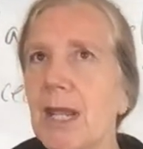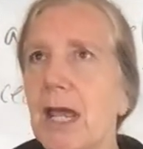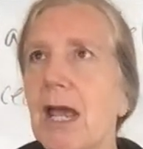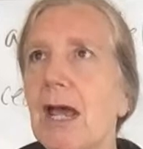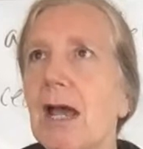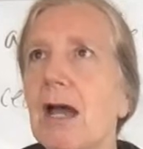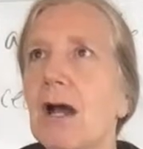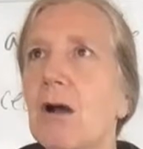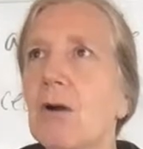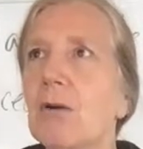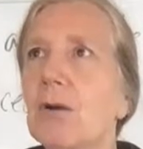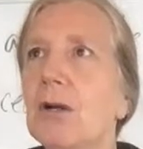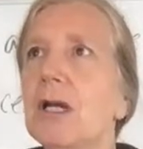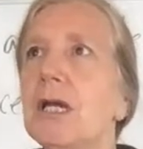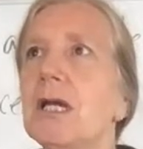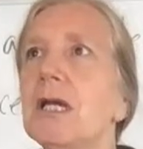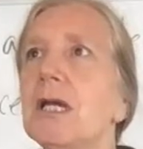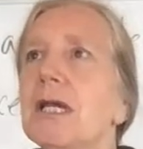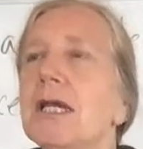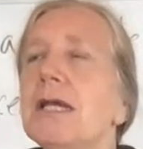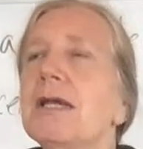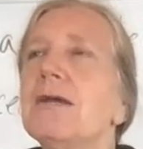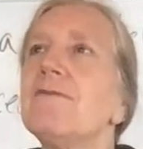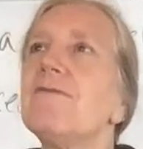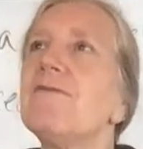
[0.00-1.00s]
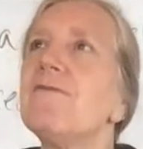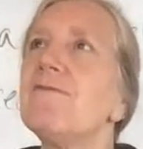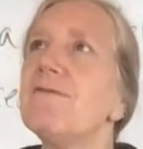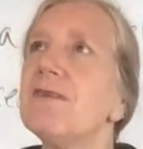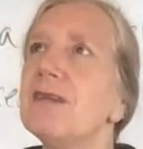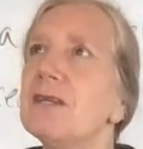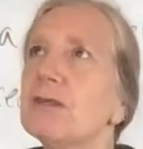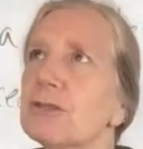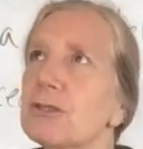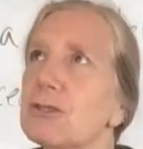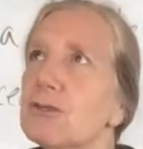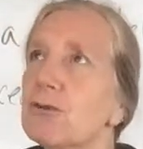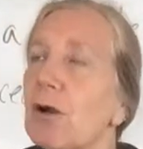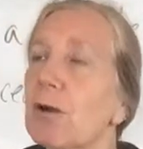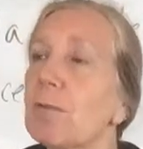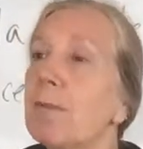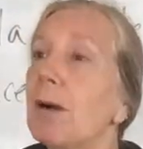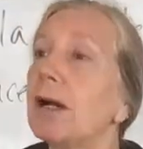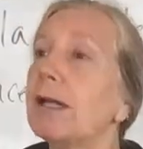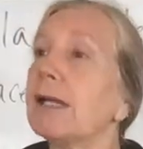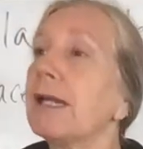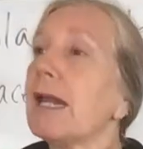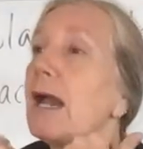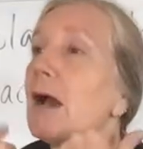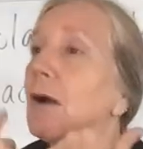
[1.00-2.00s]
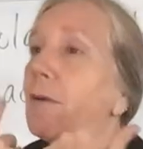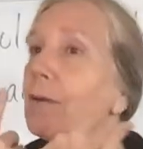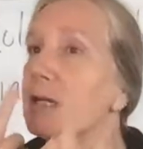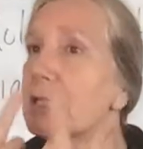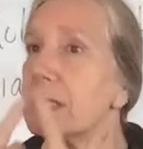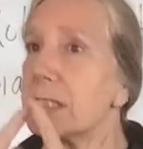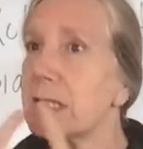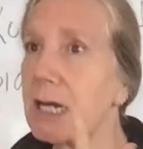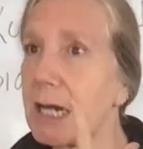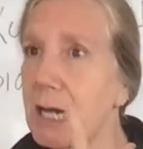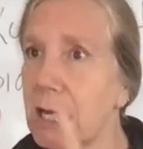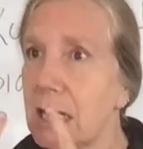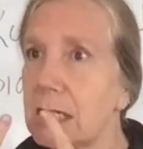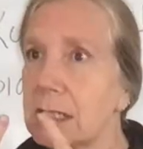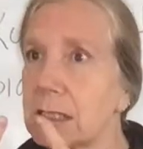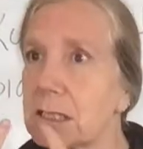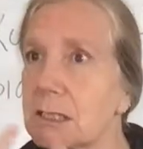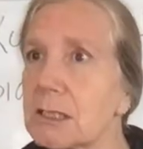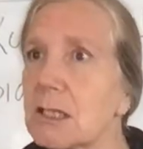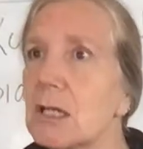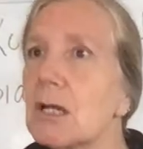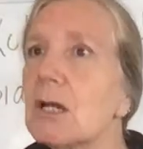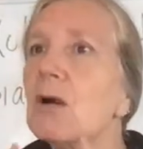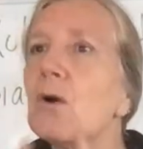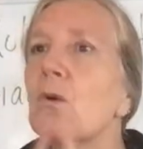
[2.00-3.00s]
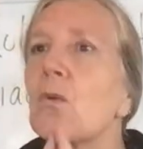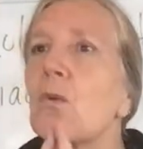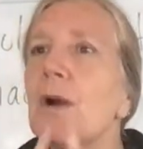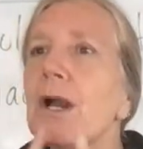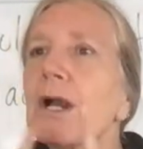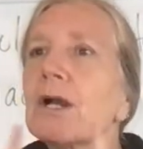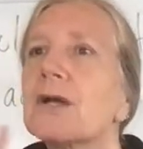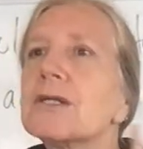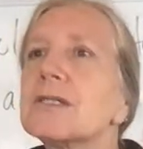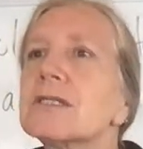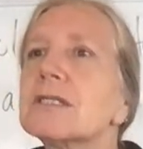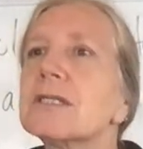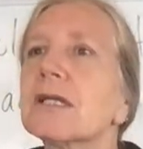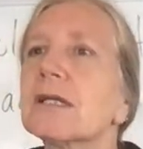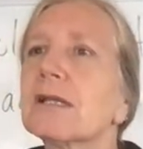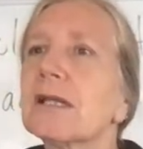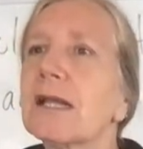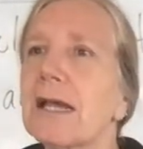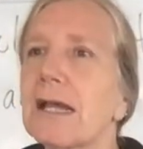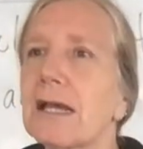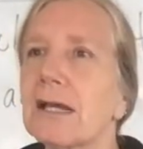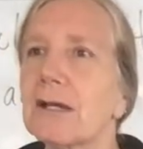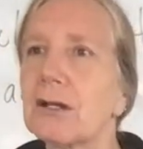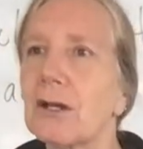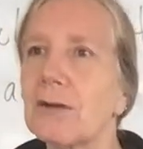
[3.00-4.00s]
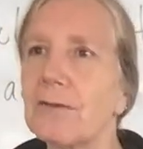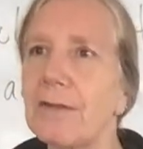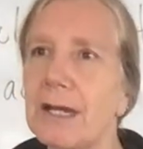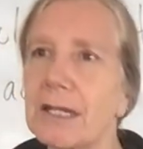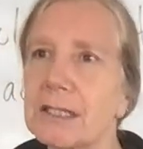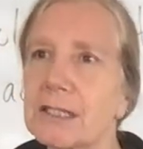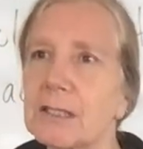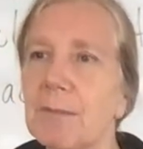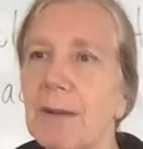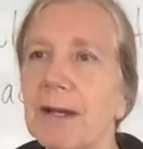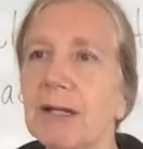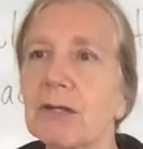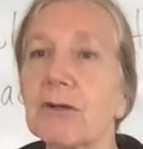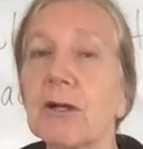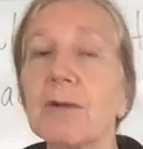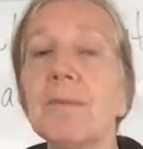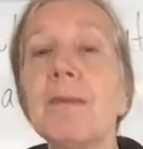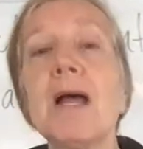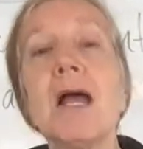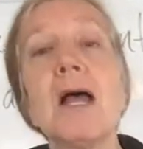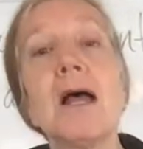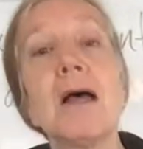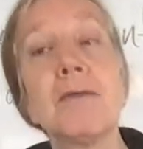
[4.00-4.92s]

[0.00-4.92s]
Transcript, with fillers: how it feels to our body, how it tastes, where does it land on that spectrum?